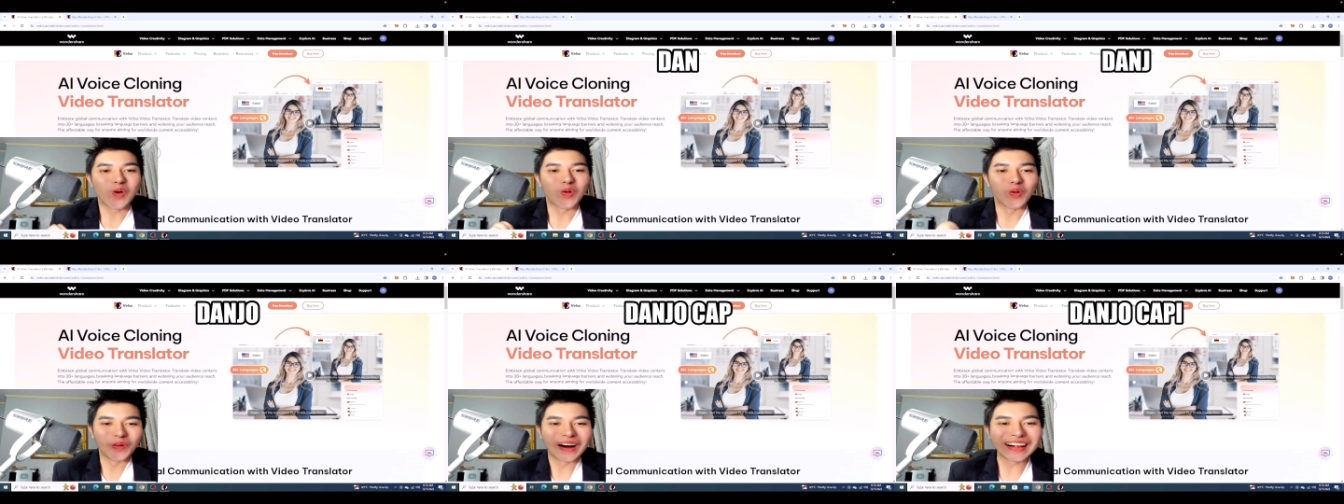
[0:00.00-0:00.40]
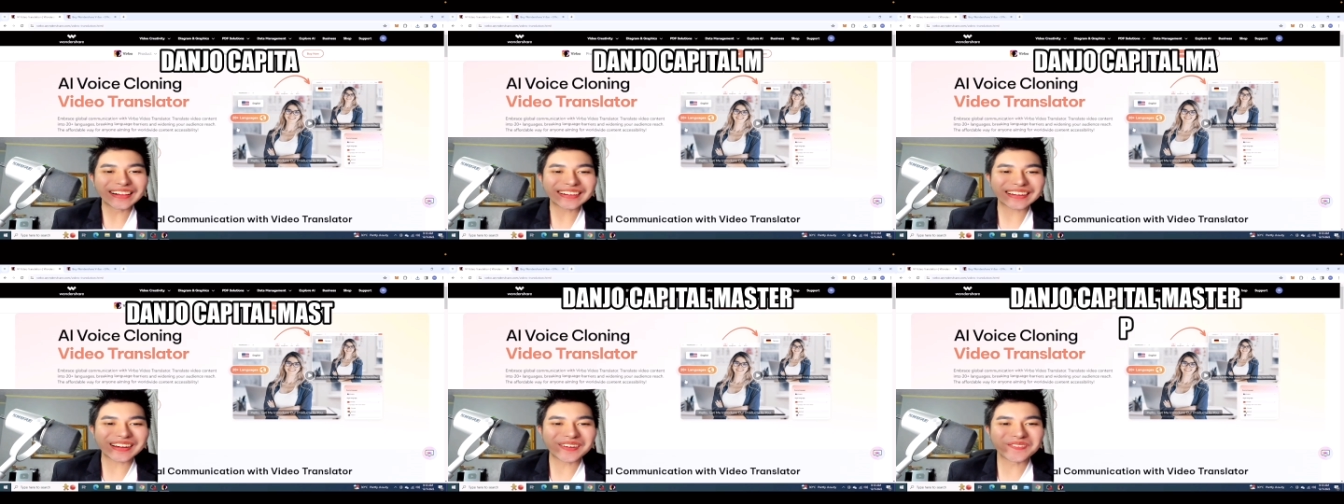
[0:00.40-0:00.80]

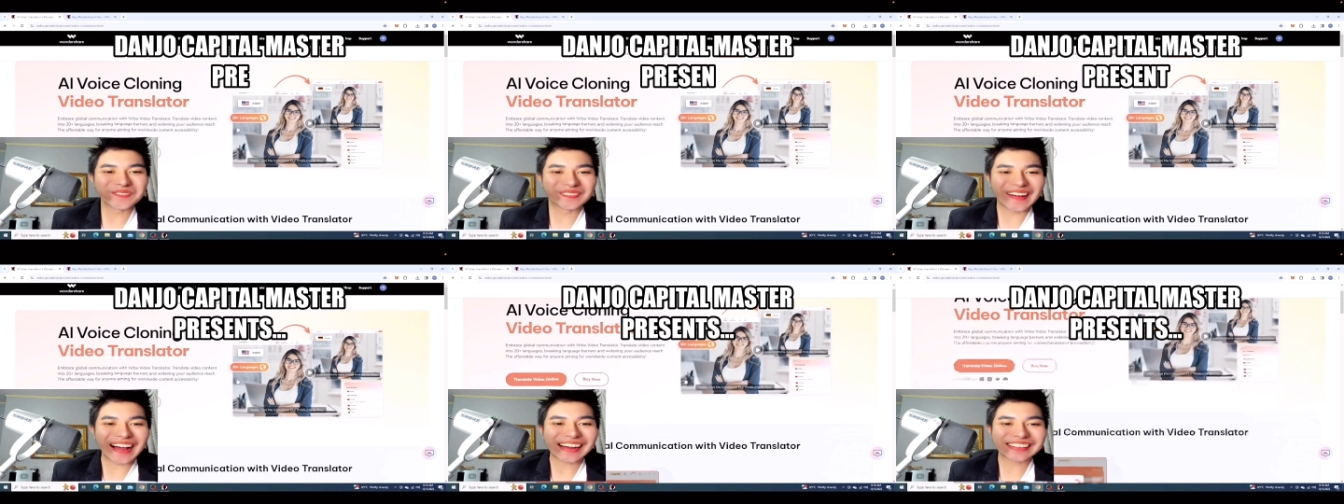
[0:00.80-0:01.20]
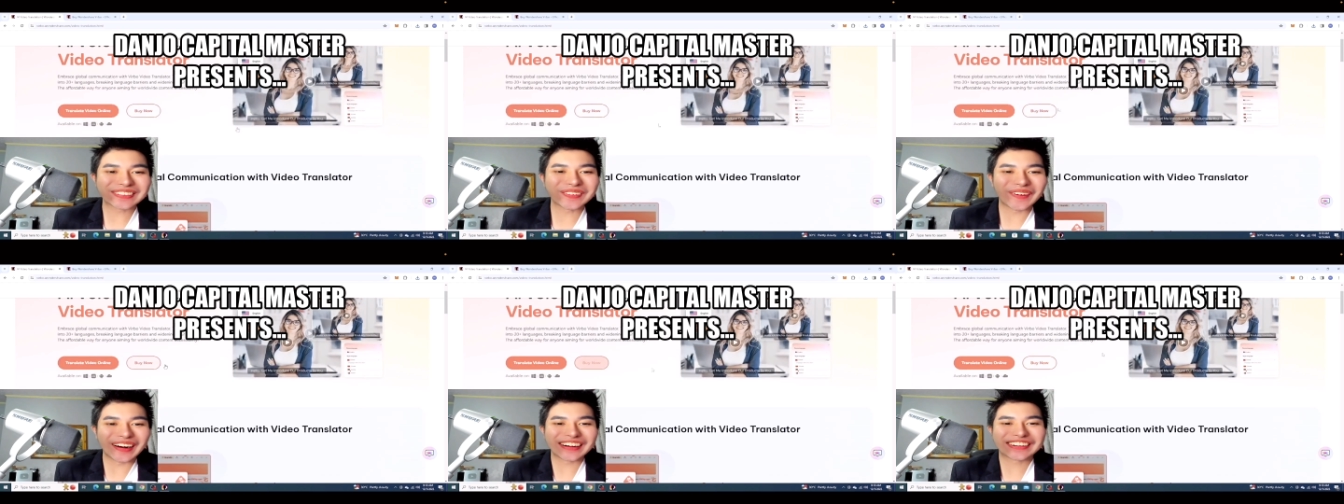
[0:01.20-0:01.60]
Welcome back
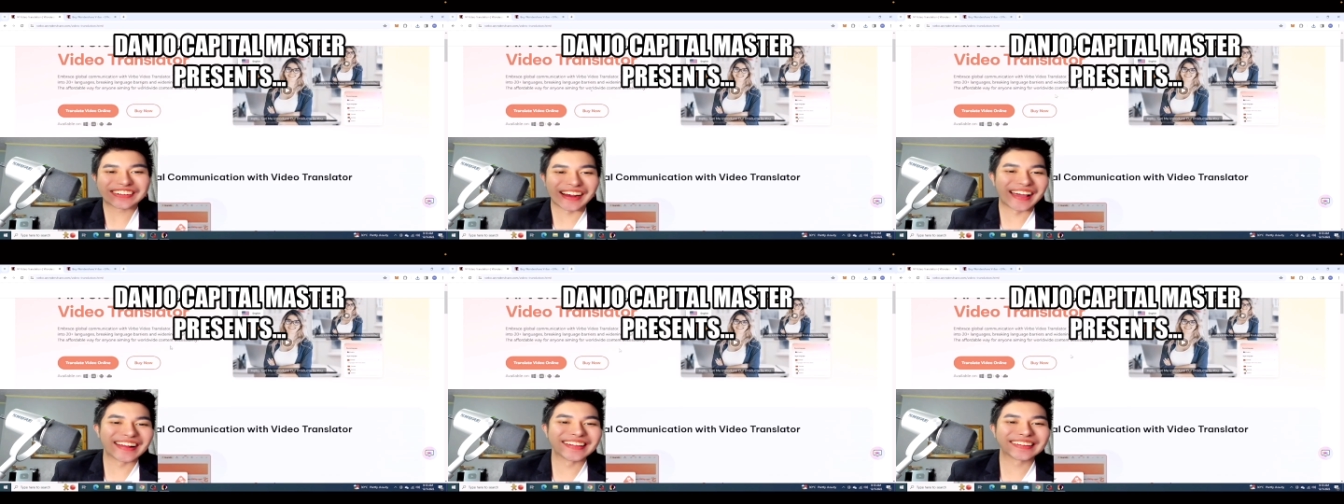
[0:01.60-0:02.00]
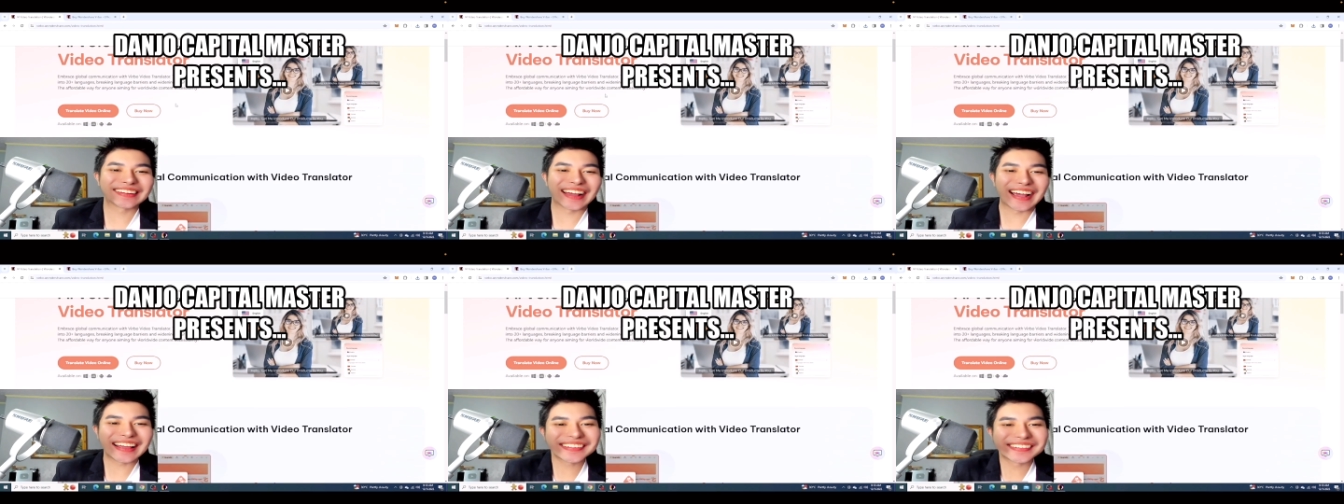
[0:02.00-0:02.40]
to our channel,
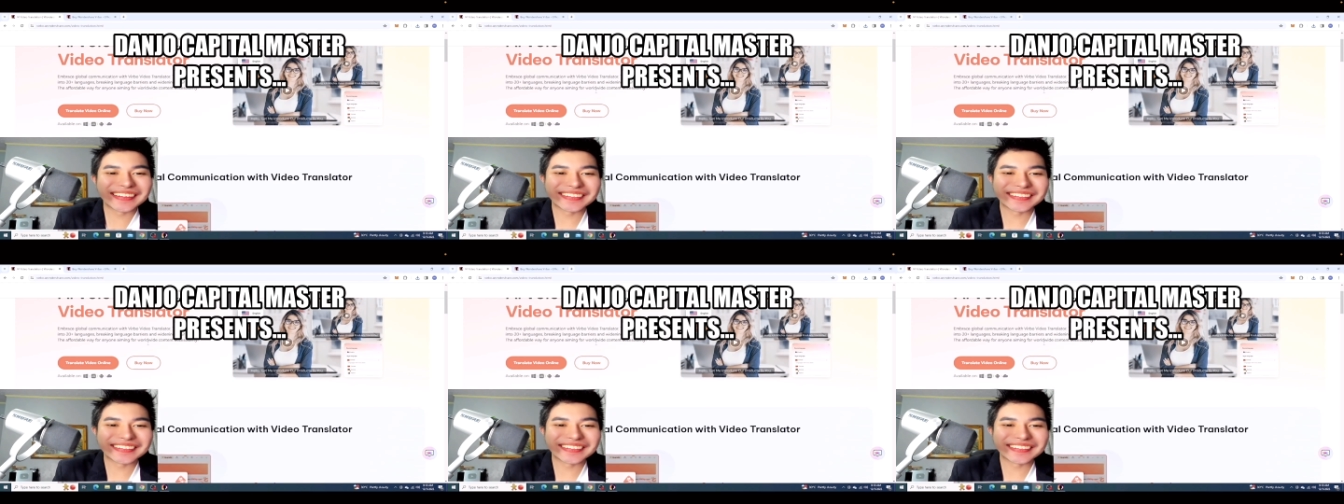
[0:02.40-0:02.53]
guys.